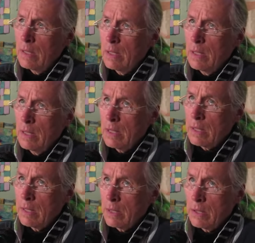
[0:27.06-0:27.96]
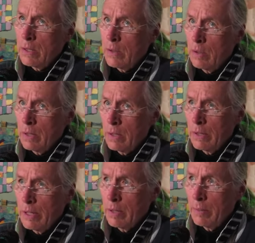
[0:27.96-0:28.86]
he has an
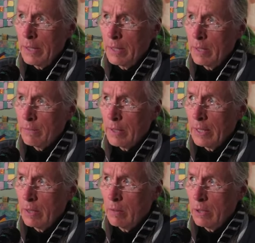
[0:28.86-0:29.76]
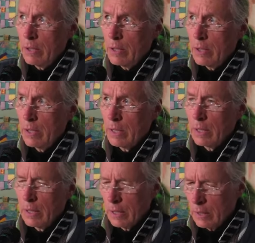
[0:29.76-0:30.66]
extraordinary command of language and a
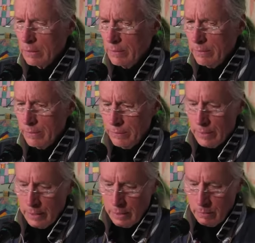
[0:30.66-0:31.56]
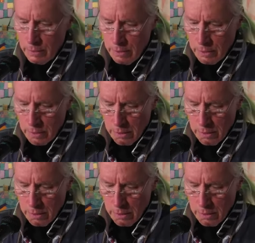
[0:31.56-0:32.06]
love of language.